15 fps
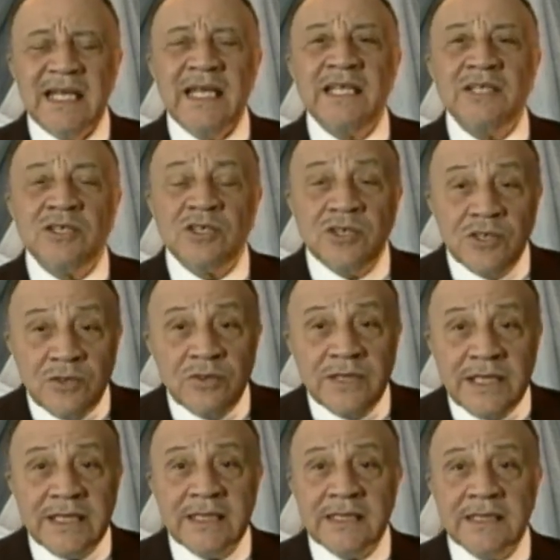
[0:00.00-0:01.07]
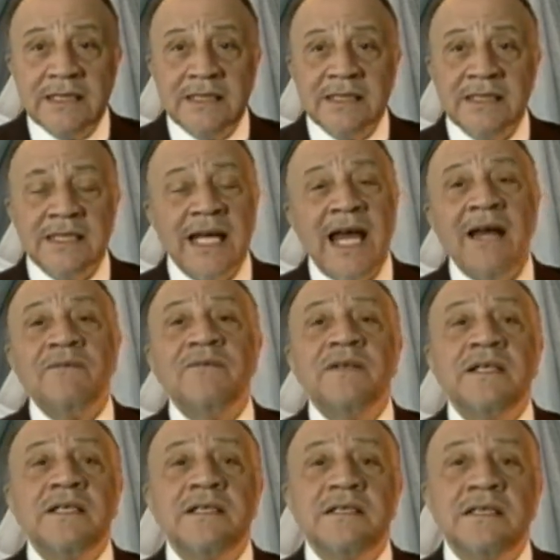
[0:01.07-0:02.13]
including the
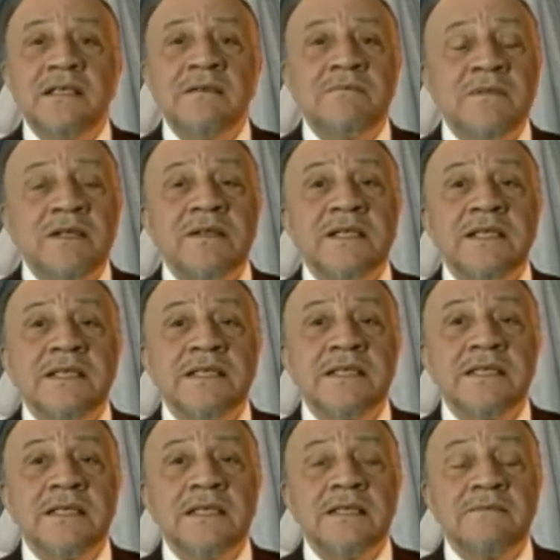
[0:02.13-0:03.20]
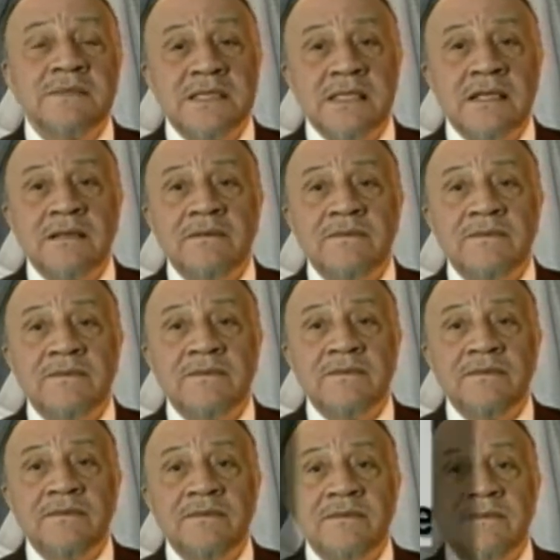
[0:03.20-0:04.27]
African American himself.
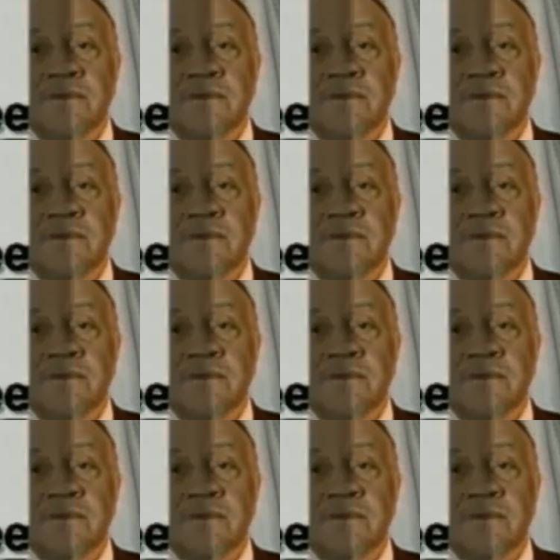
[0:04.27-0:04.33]
Fact